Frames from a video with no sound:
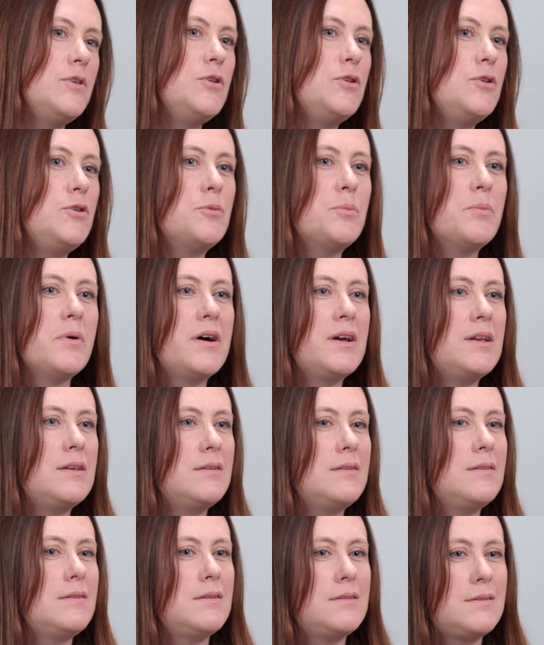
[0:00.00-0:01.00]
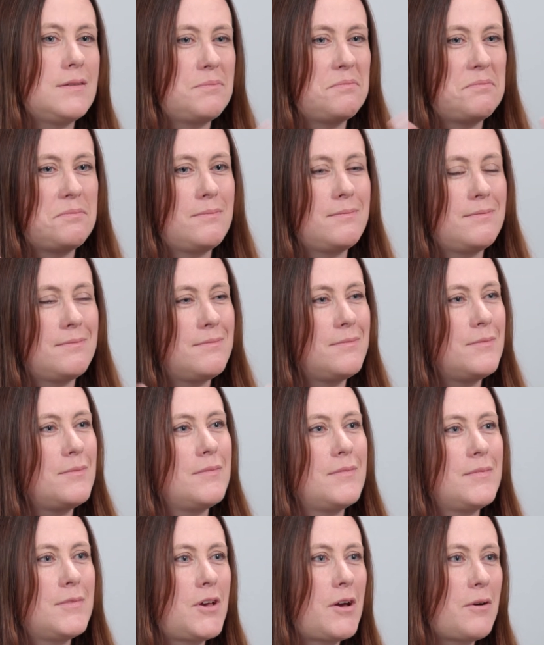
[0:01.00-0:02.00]
your mind is
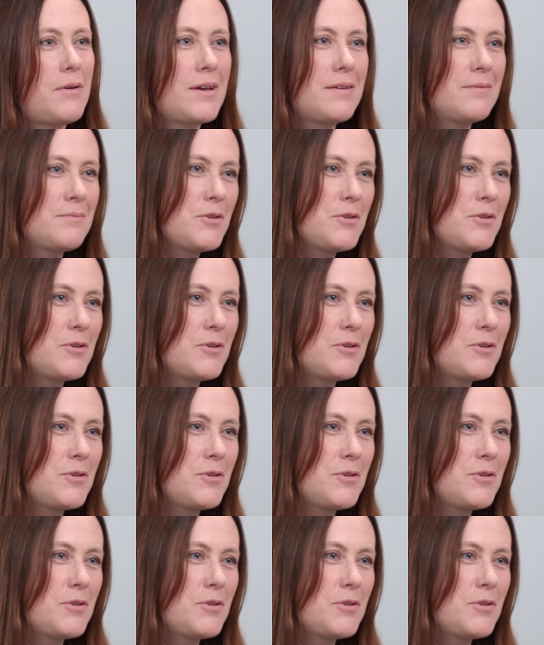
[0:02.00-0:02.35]
going